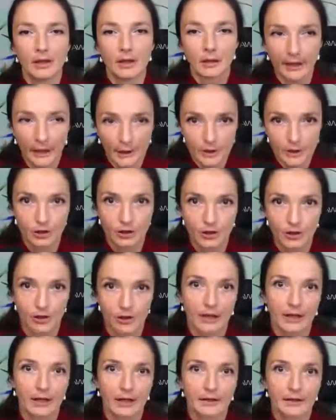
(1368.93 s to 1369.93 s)

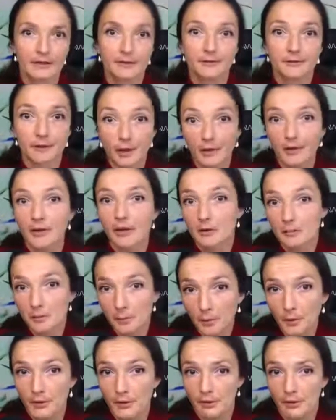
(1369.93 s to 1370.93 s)
ledger is very
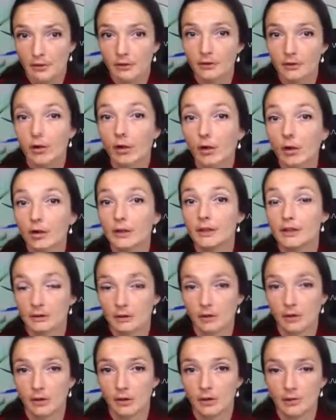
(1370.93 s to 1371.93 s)
important on
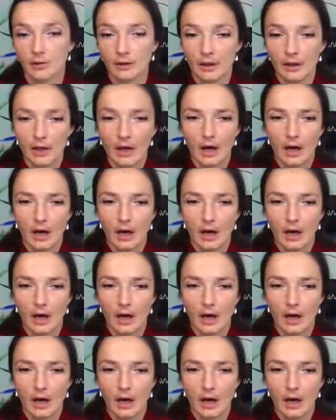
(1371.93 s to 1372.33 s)
its own.